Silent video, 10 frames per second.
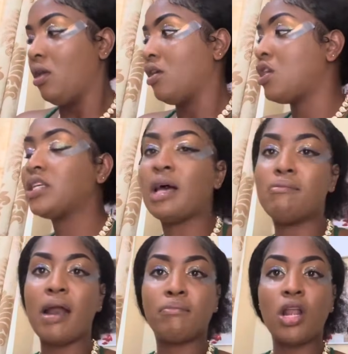There's a
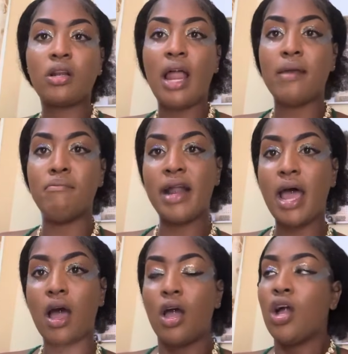bad blood clot,
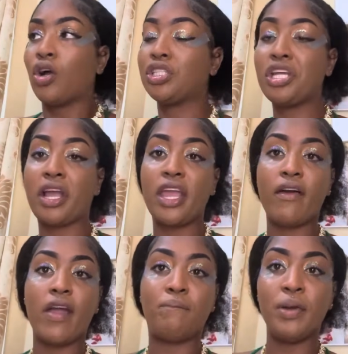mother. Go take care
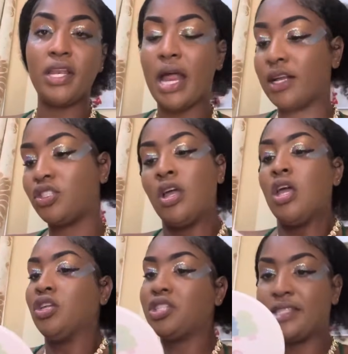of your pitney. And
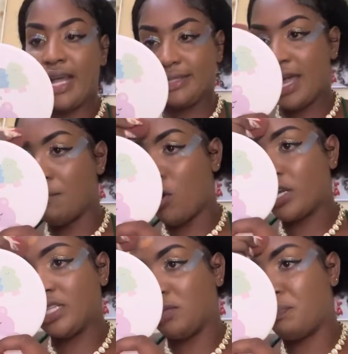she started talking about
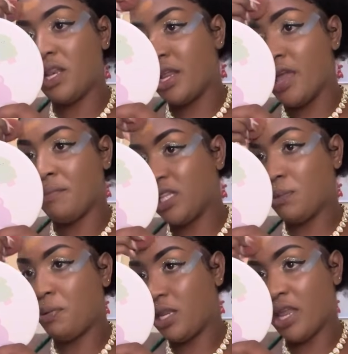Kitty
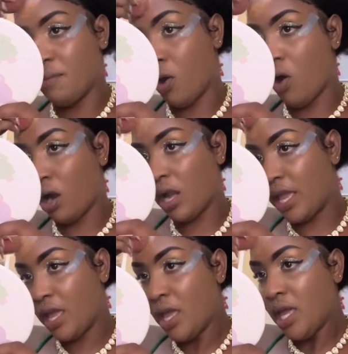pitney them
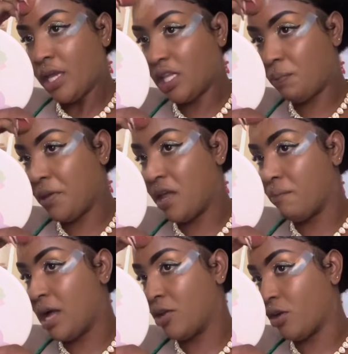ugly. Kitty pitney
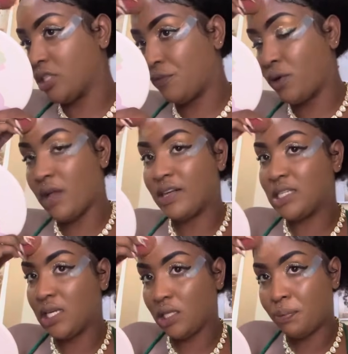them malnourished. If you never
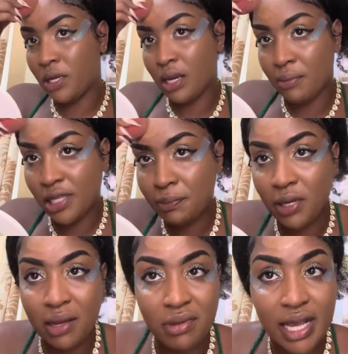see Kitty pitney
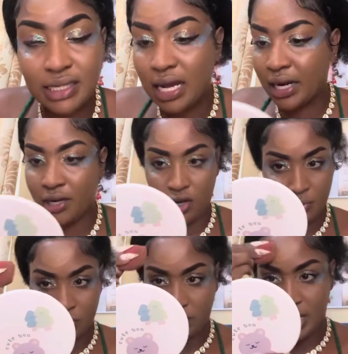them nice and clean and
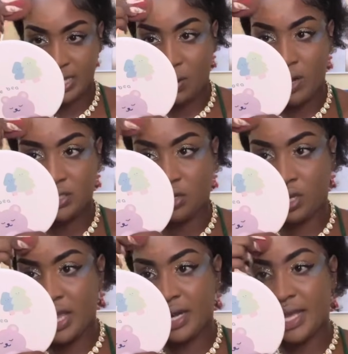blood clot. That's one thing. No
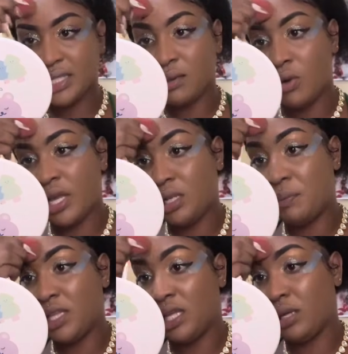girl can say, well, Kitty
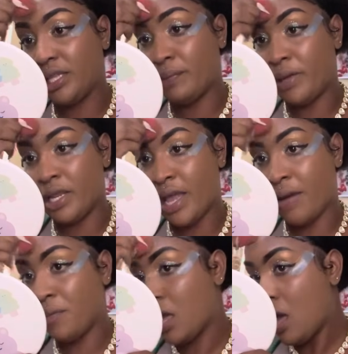pitney them.